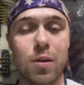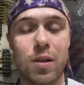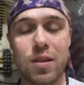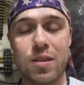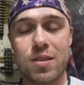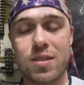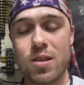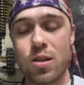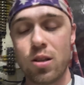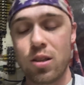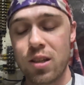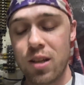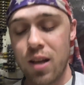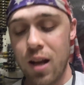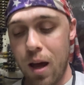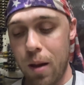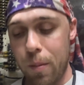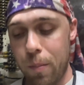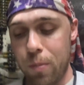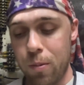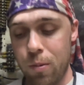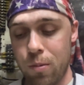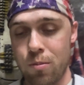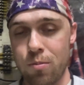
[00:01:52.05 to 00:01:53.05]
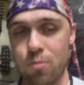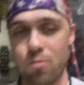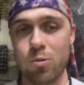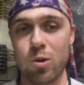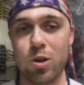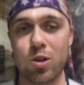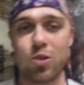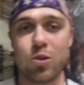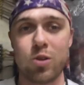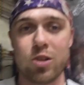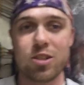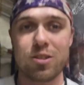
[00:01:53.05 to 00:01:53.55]
it sealed it up,
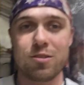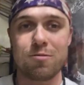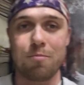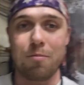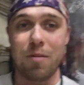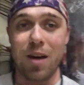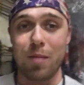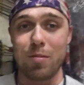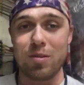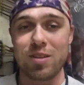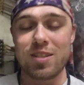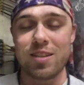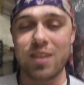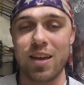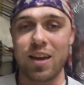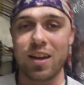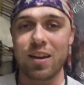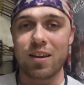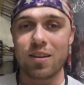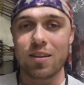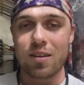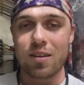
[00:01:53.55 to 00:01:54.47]
which was my mistake.